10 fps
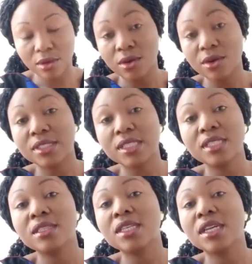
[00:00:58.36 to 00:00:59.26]
God
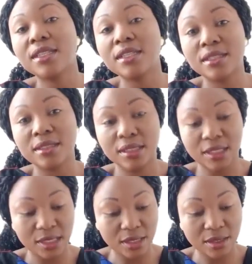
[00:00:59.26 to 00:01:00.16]
did tell
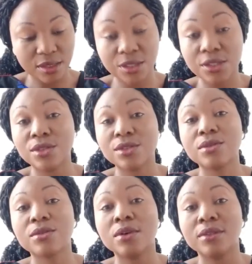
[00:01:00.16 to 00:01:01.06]
Jesus
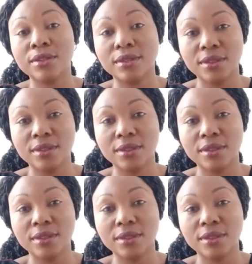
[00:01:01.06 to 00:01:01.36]
to run.